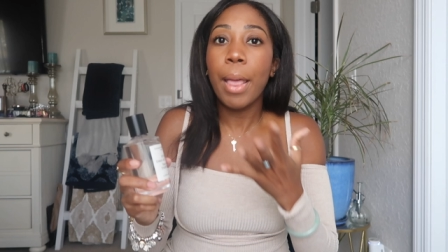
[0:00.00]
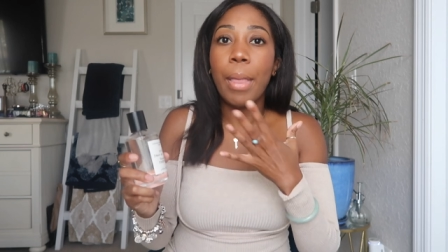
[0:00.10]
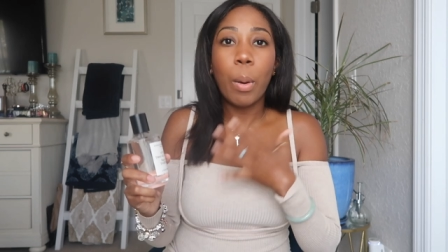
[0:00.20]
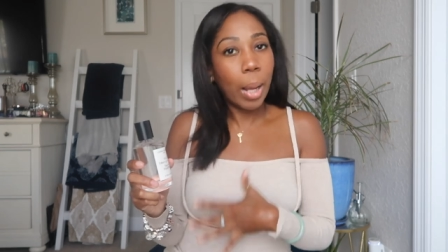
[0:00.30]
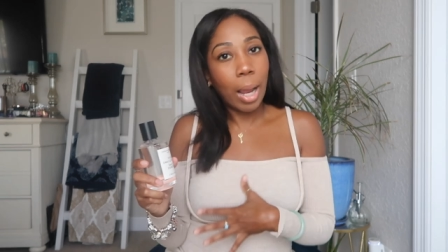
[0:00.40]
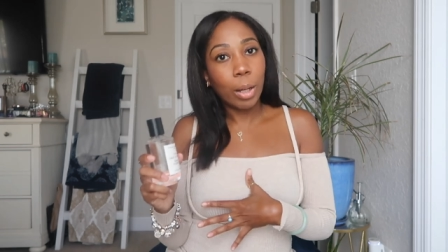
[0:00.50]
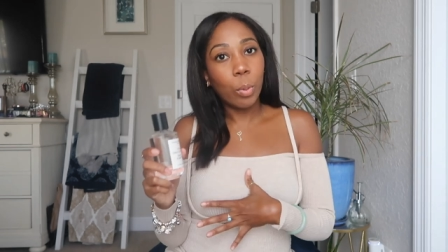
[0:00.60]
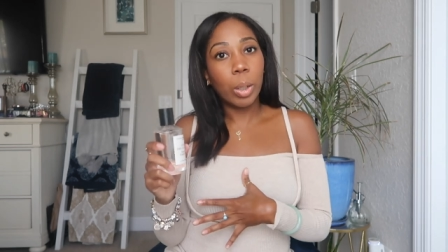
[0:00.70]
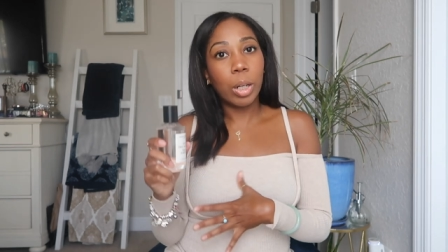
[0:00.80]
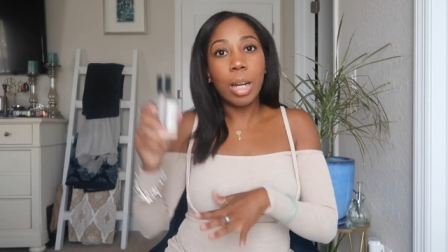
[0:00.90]
That way I
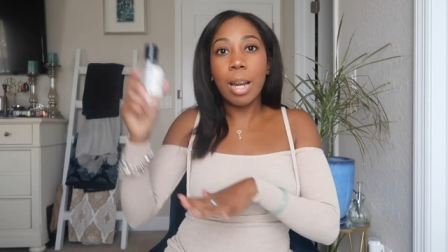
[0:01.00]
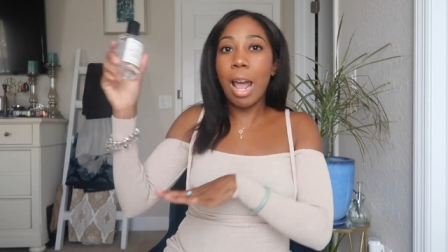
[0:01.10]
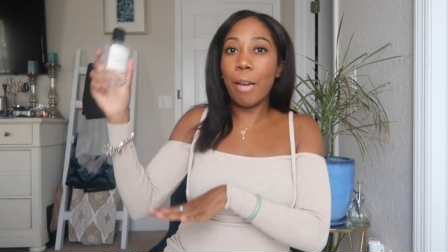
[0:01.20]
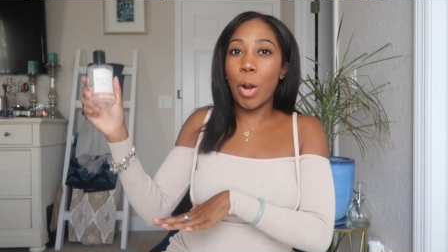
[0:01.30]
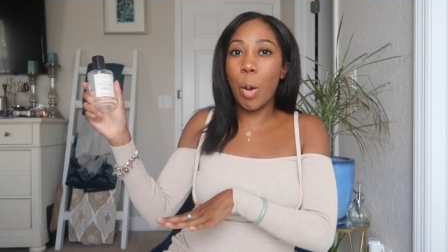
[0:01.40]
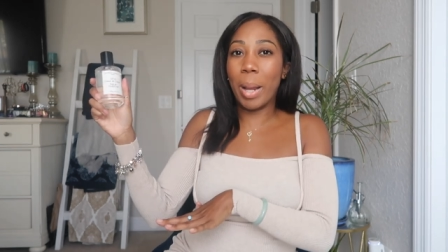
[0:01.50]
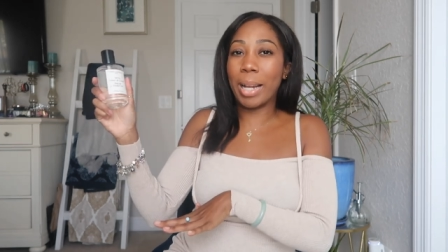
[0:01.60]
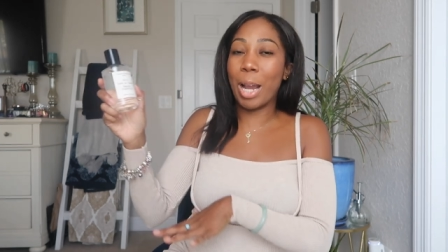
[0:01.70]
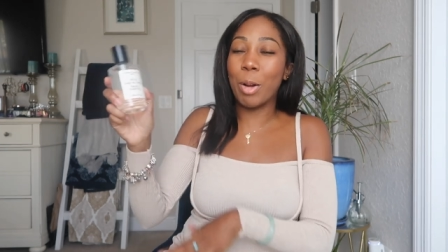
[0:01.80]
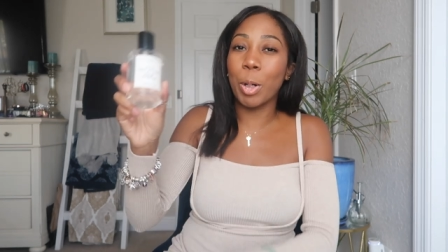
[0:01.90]
can wear it and have it on my
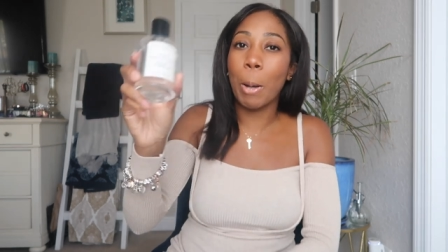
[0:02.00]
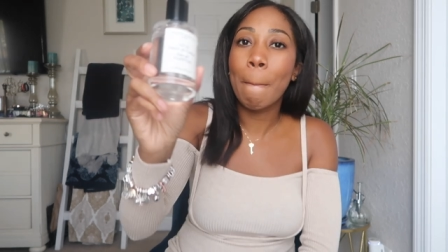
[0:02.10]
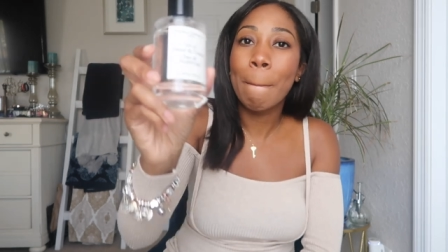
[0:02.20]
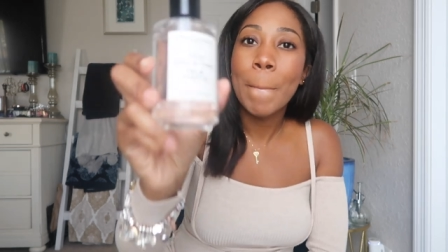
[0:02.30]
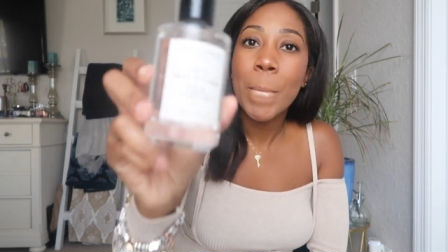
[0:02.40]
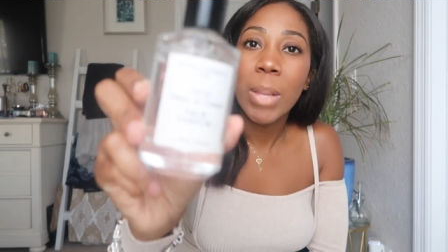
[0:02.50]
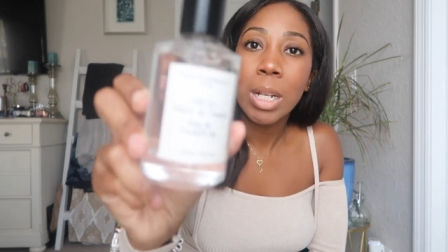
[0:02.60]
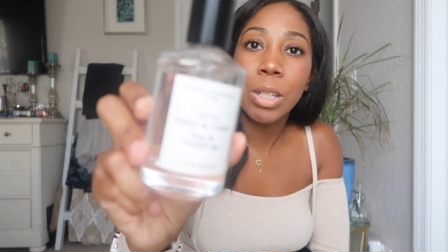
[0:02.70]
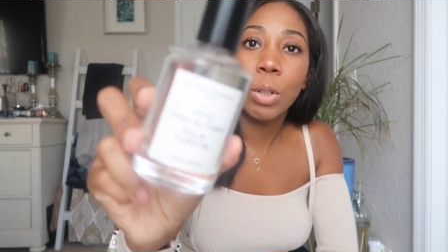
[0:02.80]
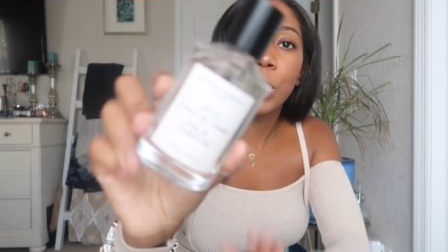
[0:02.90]
counter. So